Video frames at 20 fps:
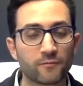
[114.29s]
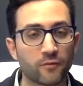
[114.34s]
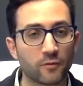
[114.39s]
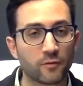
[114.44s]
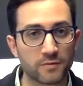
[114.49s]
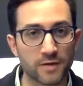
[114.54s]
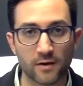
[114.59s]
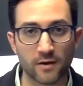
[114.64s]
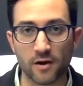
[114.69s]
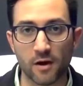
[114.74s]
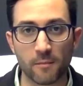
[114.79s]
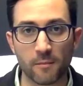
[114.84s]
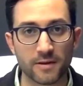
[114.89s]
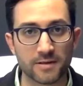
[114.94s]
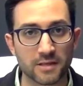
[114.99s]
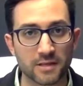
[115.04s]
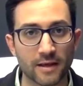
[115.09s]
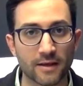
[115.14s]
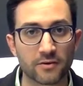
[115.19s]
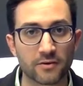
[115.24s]
title companies
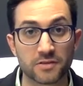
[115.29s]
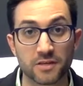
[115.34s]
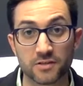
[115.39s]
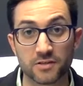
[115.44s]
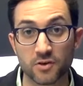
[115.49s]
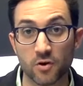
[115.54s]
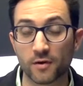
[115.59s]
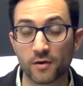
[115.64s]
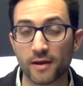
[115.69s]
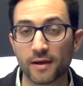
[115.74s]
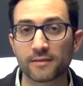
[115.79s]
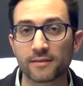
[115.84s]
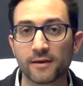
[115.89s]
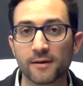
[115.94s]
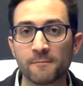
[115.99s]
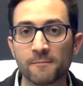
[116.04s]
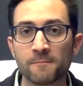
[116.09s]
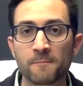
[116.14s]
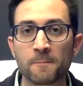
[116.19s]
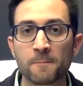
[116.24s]
and lenders that don't get
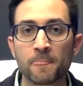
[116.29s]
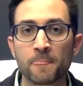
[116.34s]
them.